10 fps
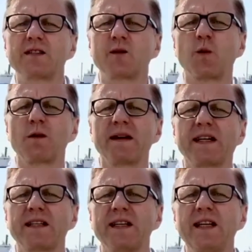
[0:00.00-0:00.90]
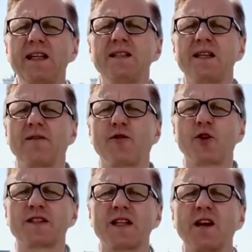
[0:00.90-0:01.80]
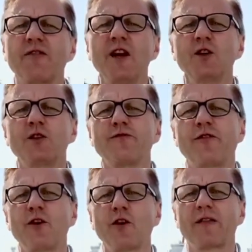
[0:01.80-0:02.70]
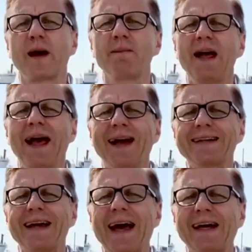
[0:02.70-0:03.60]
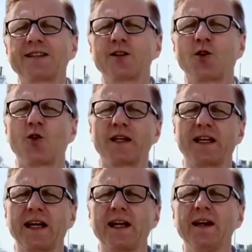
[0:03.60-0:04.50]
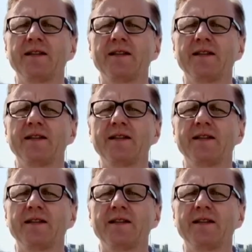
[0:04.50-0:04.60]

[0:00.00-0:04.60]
it will make it easier for yourself to follow them and act accordingly.